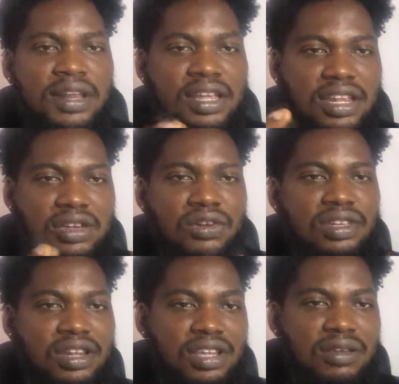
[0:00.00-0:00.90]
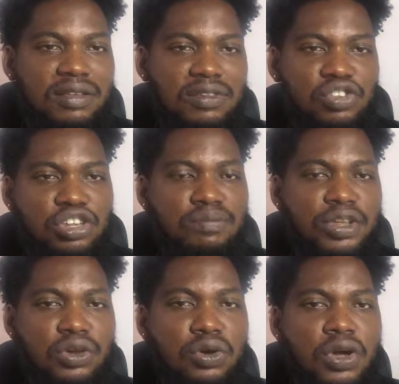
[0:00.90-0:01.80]
kindly click on the link in the description
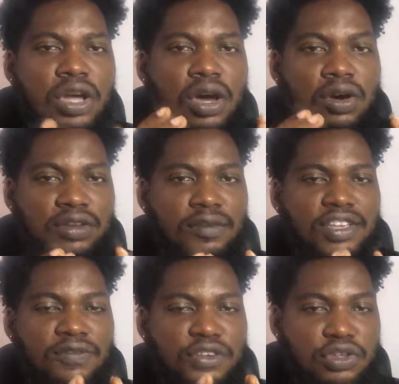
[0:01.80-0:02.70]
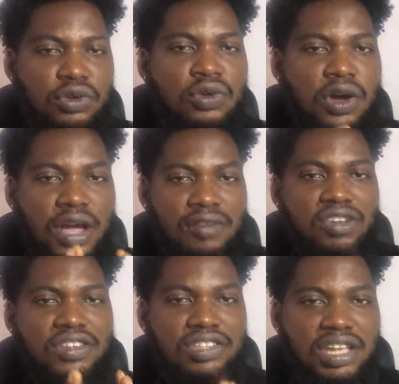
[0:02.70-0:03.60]
below of this video
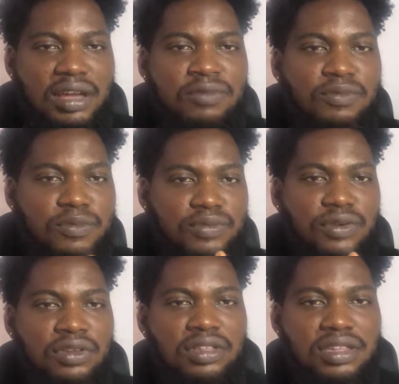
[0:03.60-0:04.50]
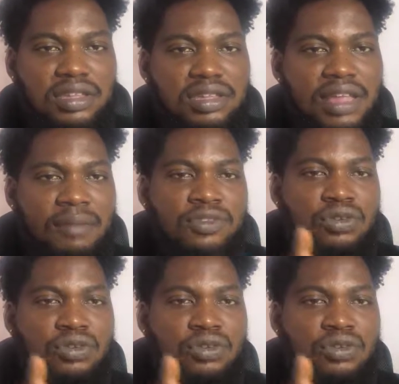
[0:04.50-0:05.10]
and register before time.